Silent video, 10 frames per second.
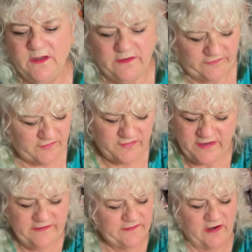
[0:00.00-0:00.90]
So
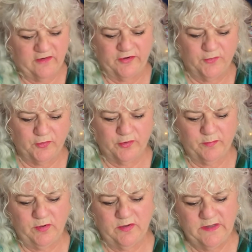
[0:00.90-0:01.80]
these are
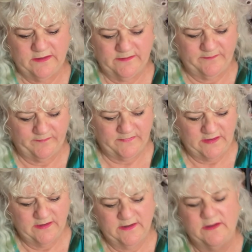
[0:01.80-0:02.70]
adorable.
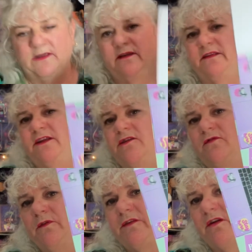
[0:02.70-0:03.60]
Then you've
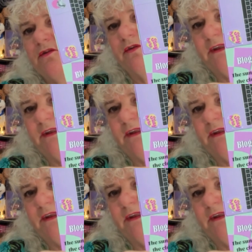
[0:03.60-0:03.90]
also got